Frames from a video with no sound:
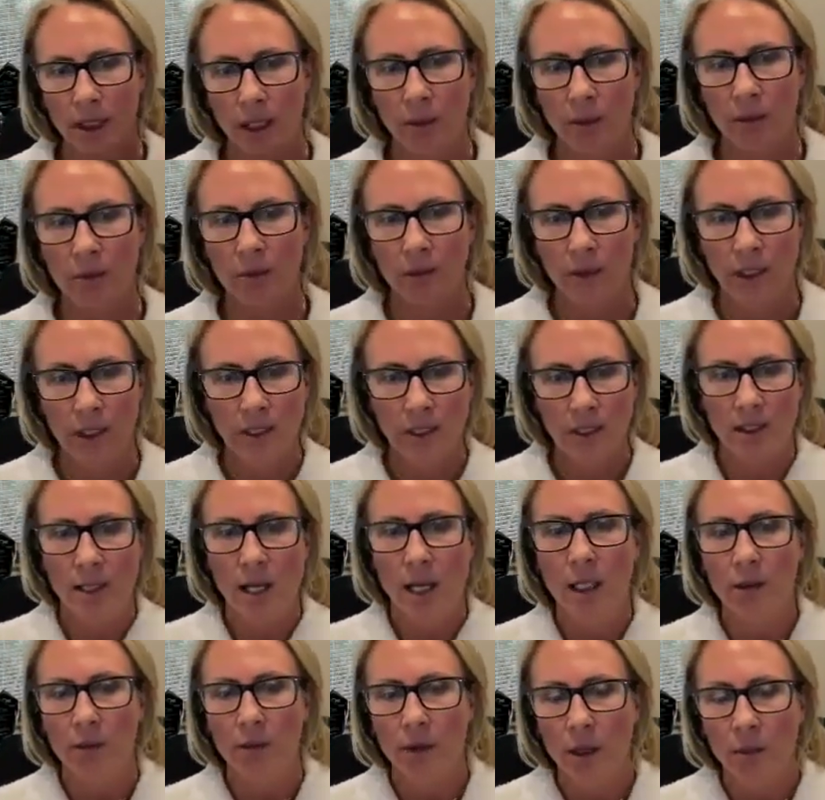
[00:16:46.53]
Yep, that's
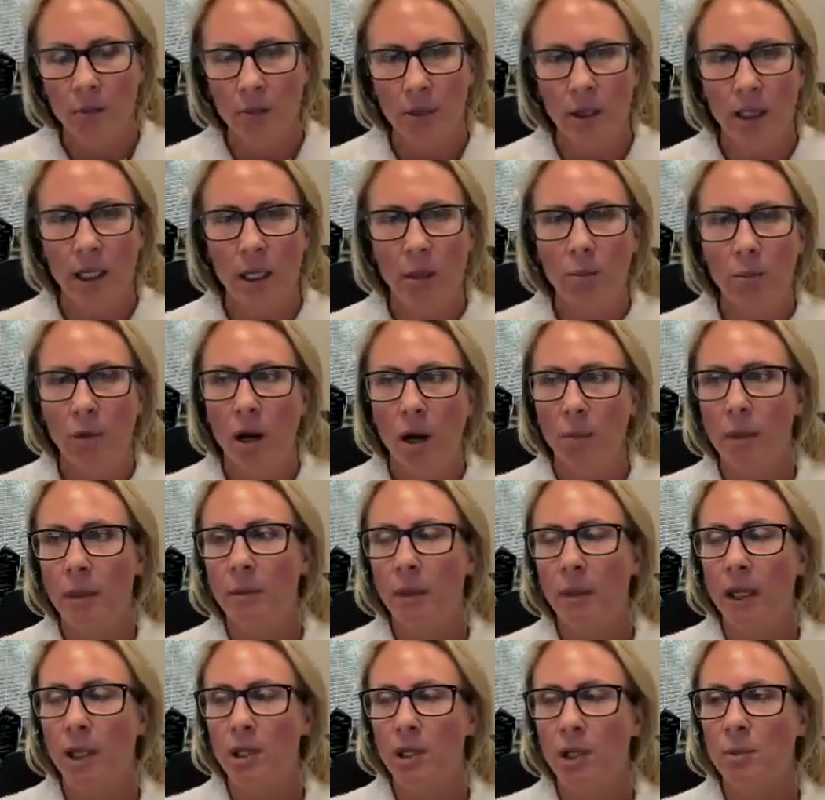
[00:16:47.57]
exactly right. PM, property
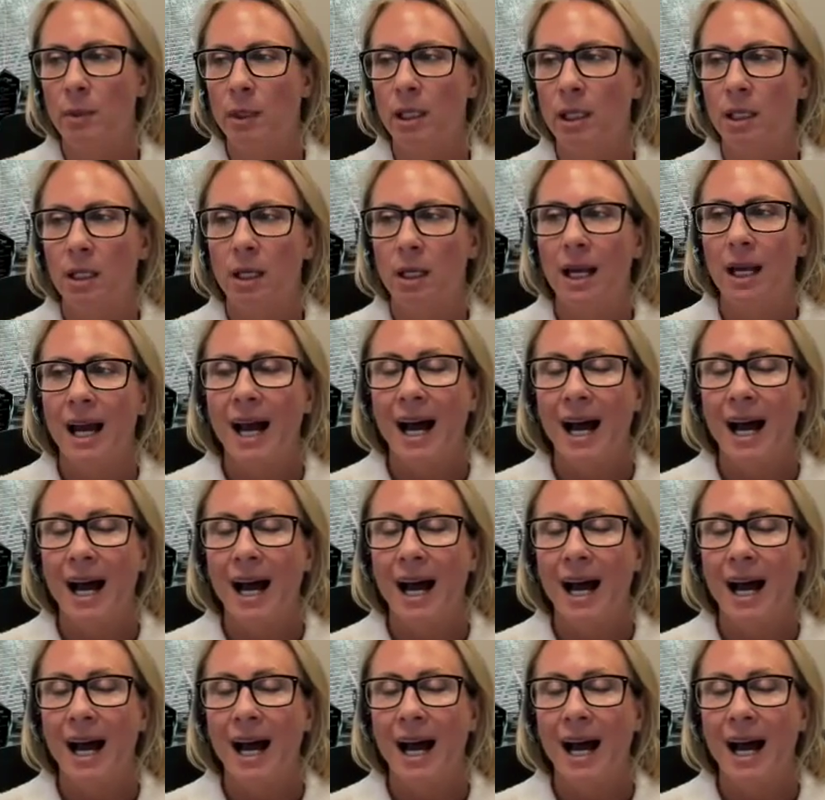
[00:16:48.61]
management.